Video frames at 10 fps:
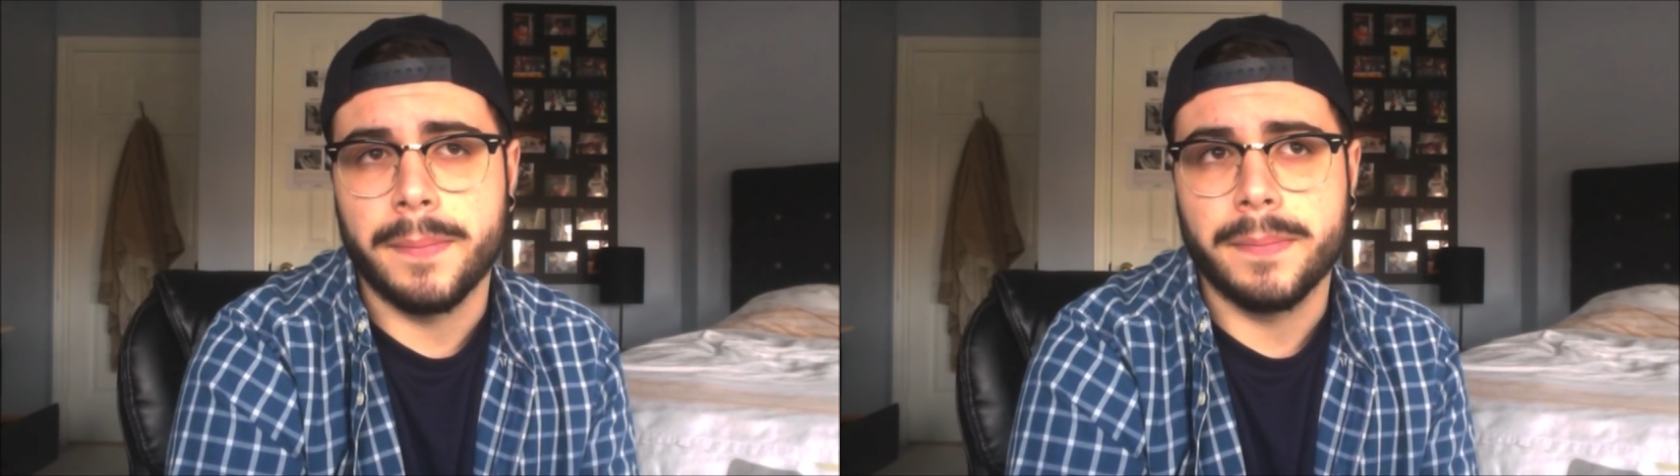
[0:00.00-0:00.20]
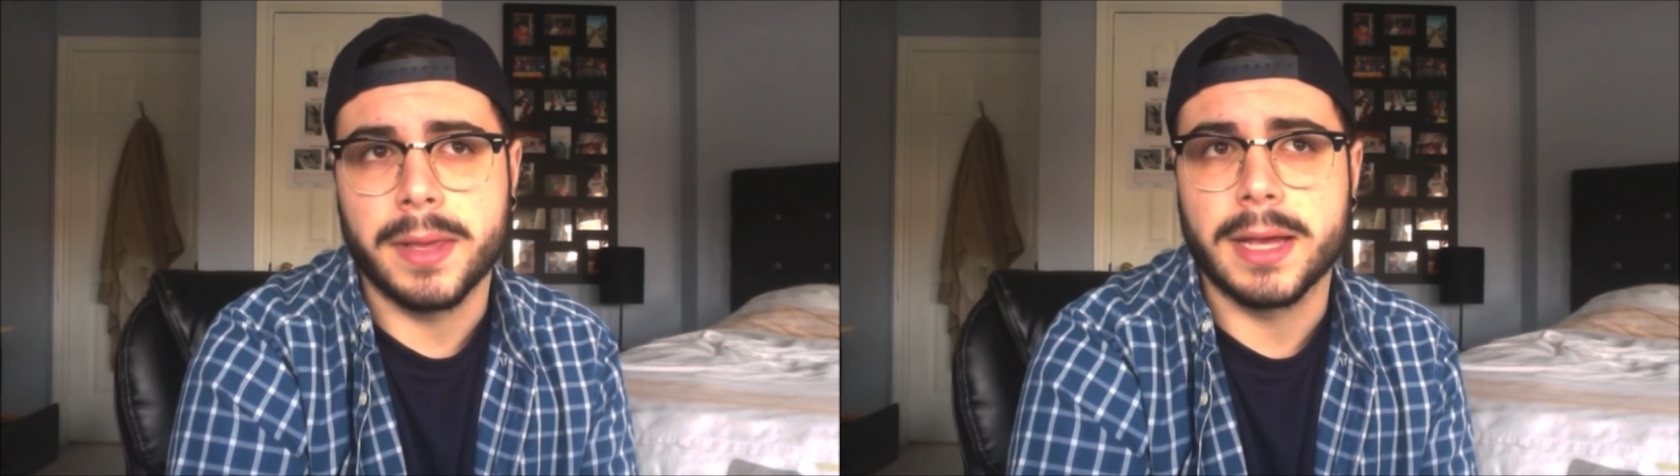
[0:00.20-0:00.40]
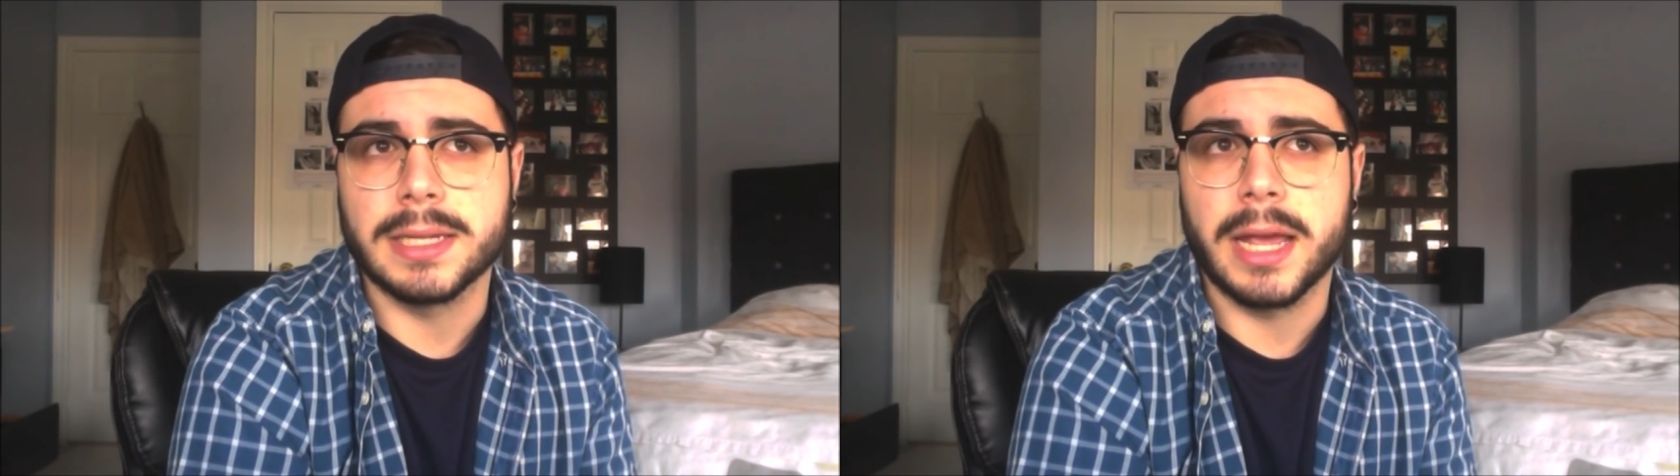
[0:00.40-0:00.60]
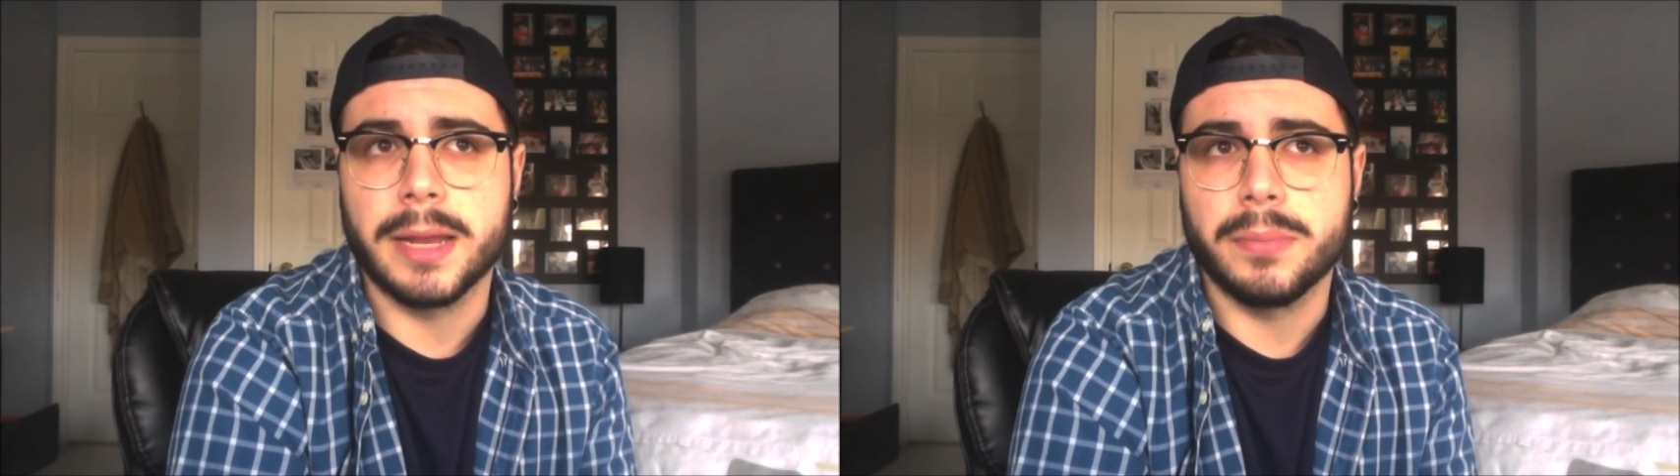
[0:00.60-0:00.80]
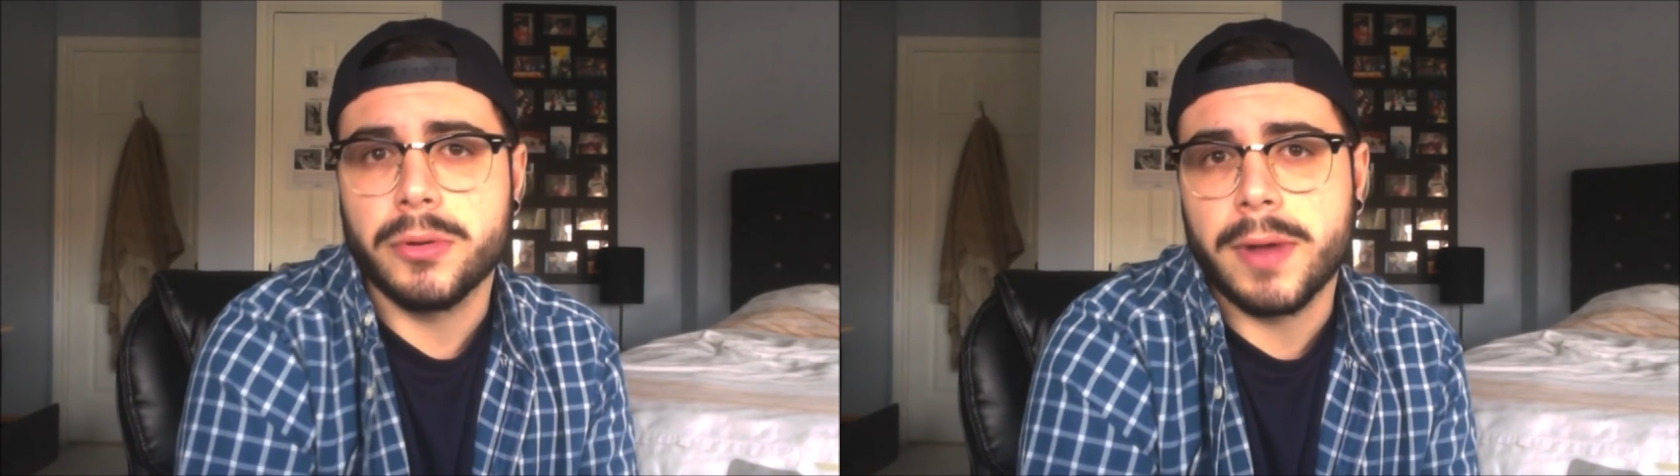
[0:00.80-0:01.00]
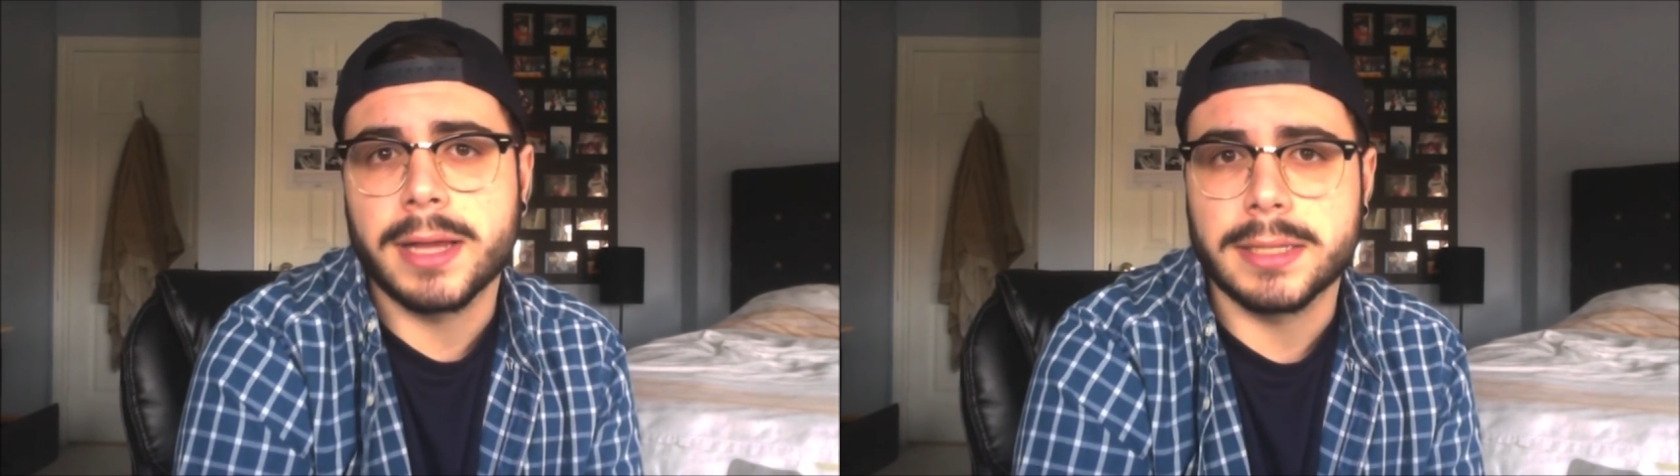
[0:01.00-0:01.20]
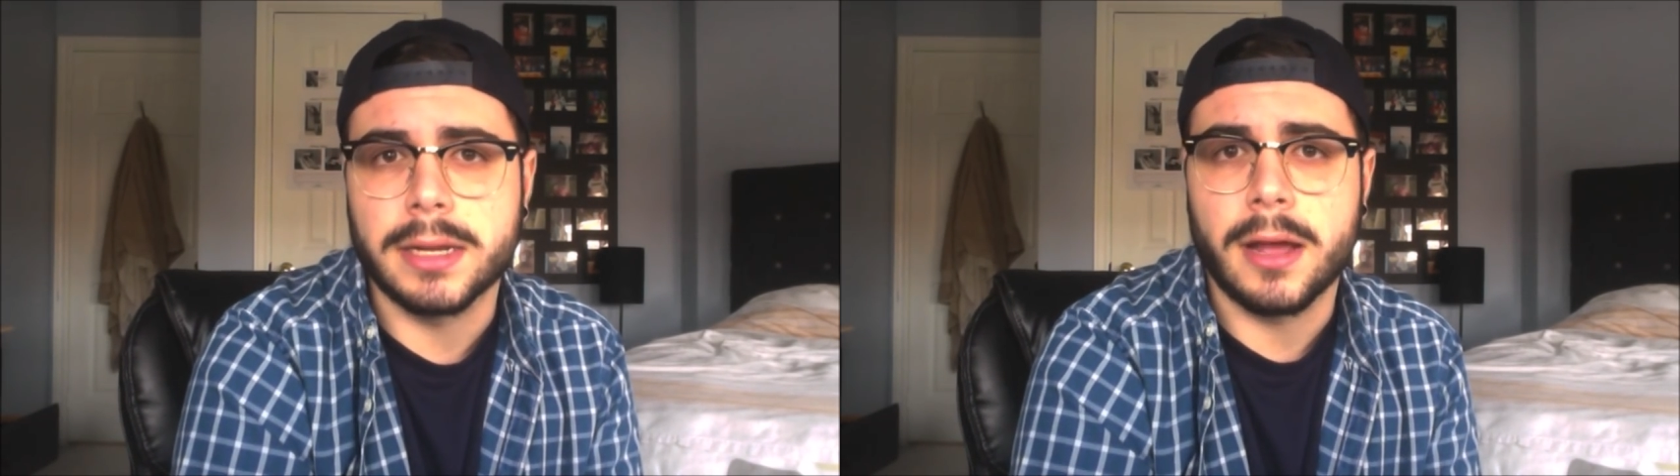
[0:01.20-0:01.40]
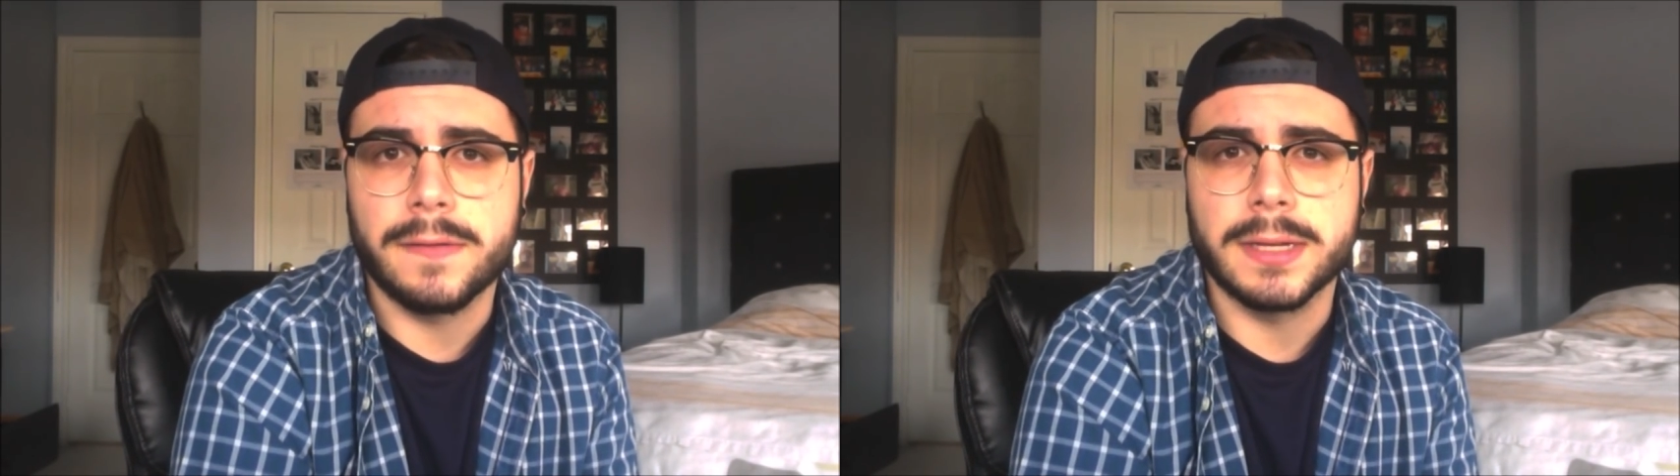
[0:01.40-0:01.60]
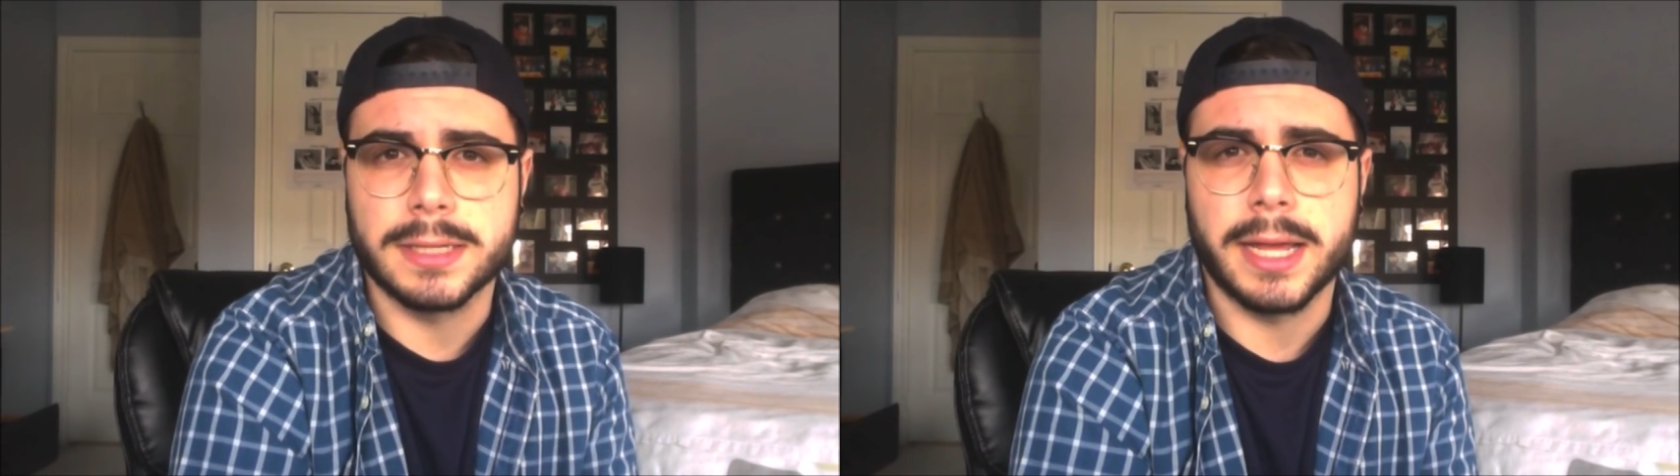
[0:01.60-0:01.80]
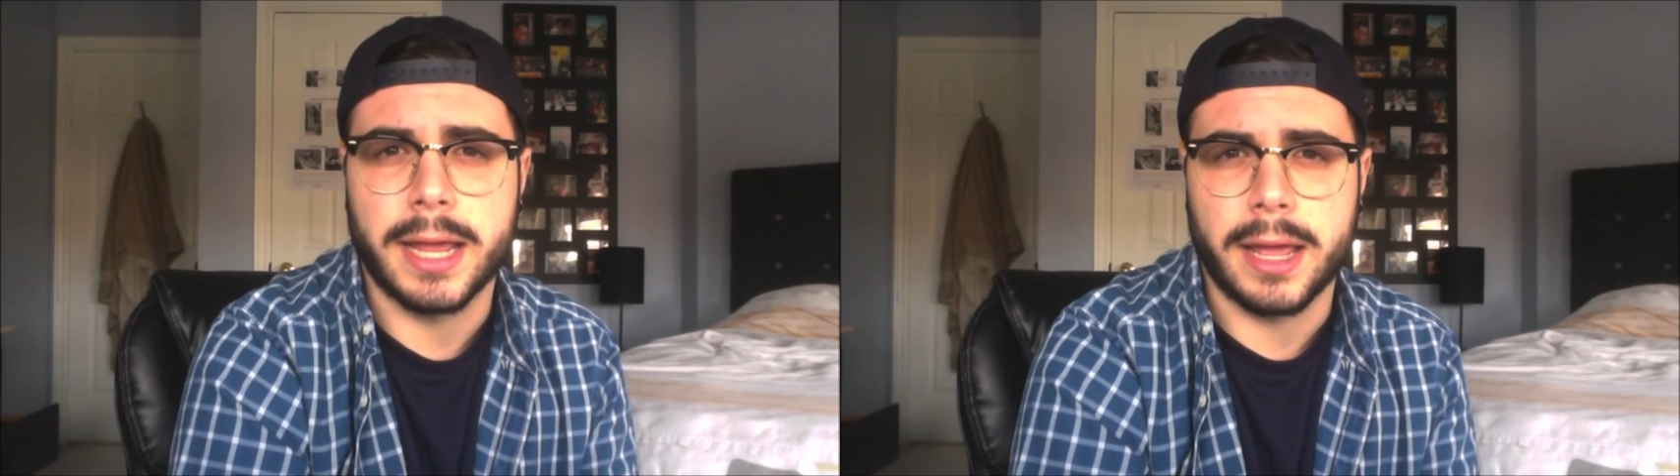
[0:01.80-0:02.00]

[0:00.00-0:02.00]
because I had progressed enough to say,